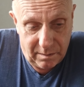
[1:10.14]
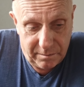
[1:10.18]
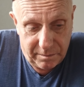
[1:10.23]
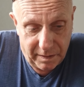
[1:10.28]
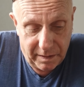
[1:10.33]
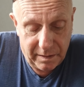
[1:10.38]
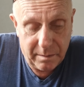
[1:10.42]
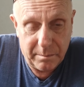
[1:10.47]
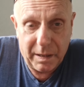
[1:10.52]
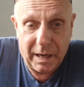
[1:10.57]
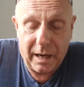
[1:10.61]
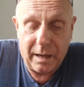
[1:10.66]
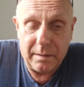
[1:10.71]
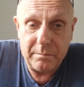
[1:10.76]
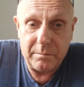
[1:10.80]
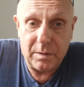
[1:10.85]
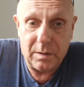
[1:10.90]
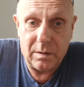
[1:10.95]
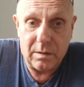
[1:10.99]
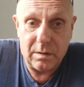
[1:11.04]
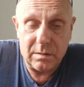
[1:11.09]
Friend of
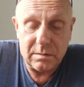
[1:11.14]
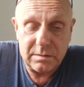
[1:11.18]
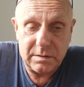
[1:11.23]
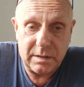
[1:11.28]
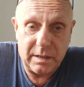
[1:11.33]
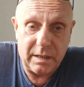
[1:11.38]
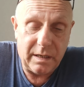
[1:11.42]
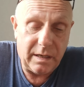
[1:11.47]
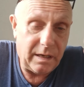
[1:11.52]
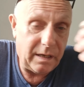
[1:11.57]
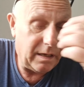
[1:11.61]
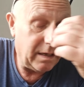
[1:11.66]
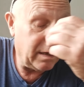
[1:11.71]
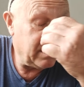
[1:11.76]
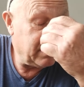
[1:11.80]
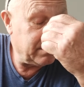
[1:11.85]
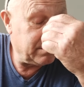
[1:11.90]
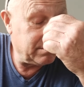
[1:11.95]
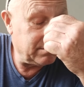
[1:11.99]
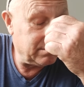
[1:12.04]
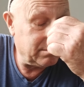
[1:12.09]
mine bought a